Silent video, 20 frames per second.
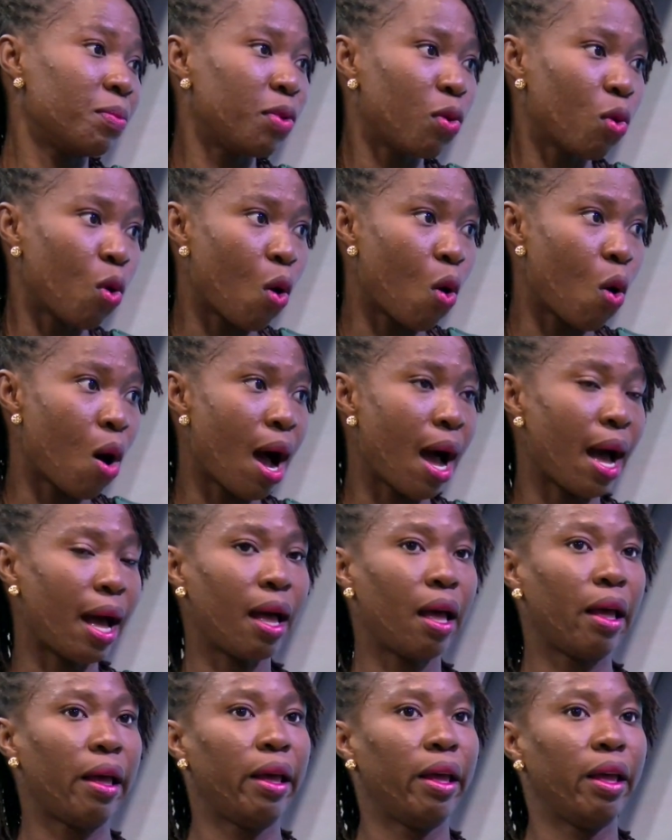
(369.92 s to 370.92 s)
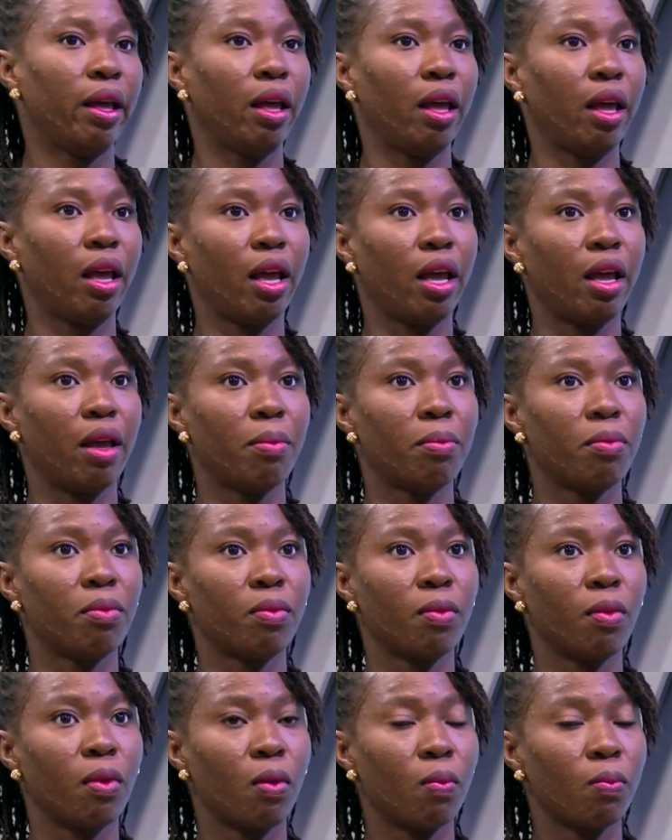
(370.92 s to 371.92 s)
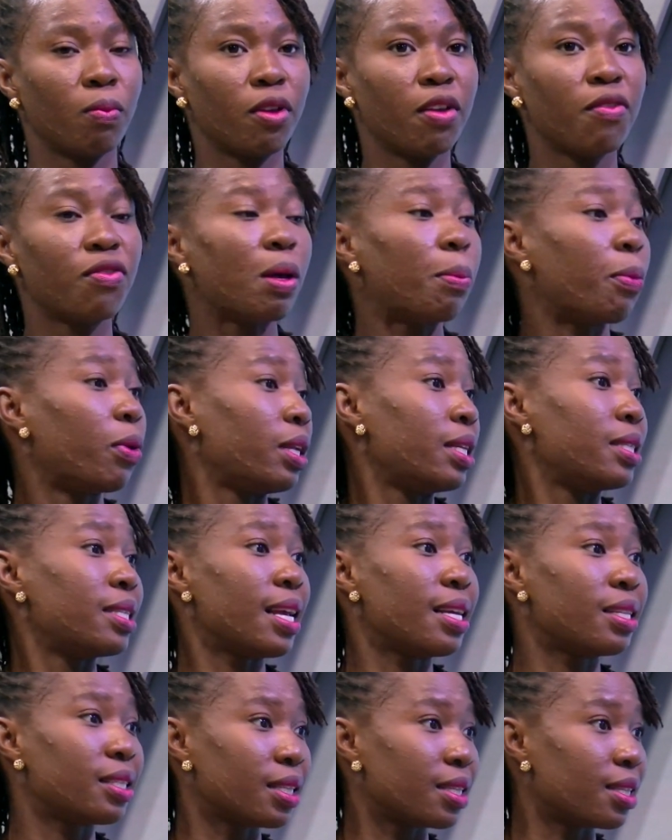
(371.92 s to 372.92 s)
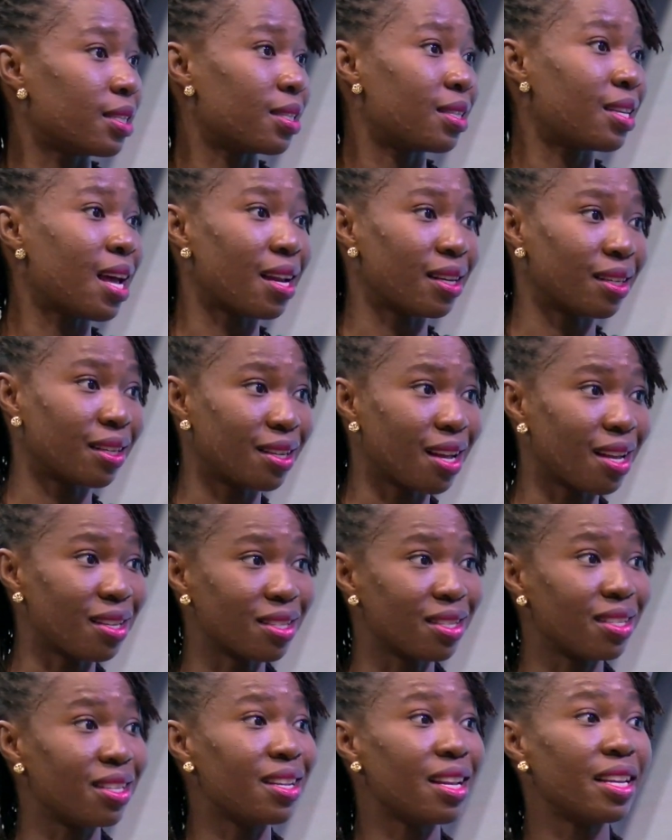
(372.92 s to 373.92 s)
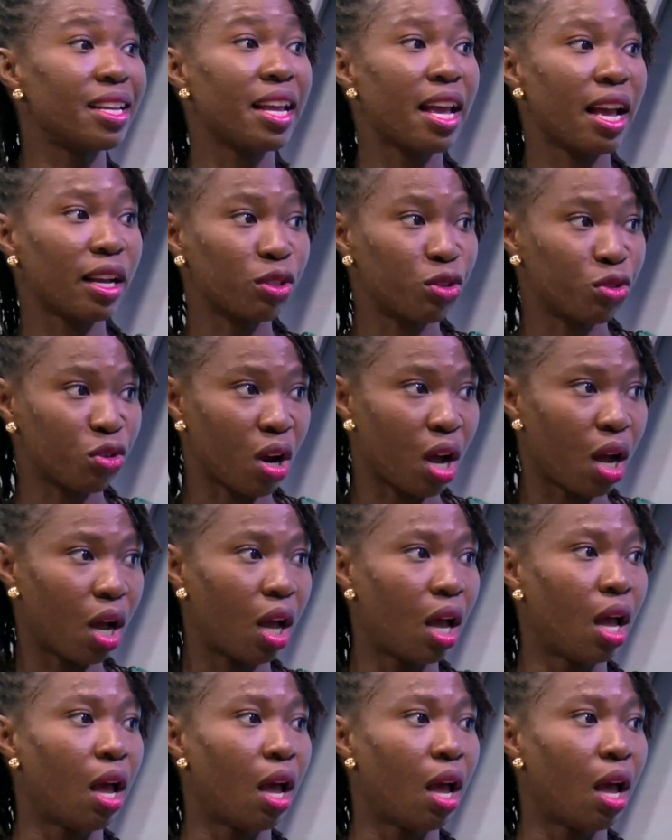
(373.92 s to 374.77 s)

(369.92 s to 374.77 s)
bi wo ho if the body takes it is done. It doesn't need any extra.